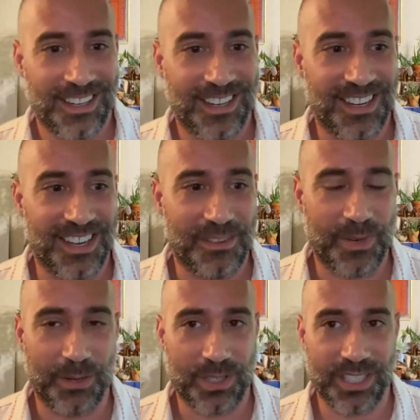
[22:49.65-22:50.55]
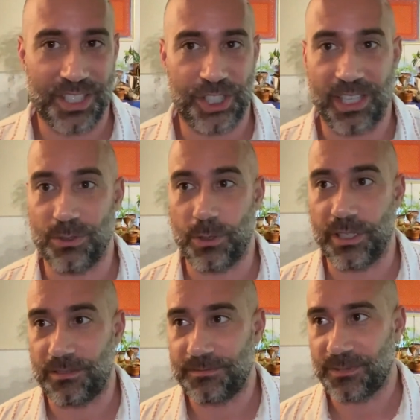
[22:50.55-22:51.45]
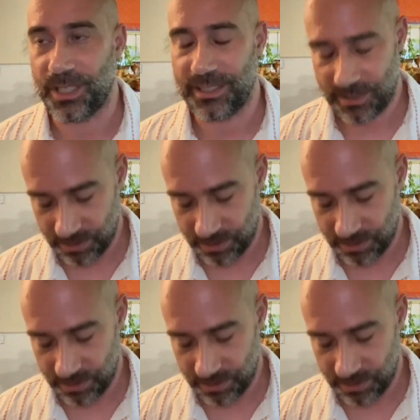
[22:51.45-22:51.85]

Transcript: But it was at Shell Oil, right?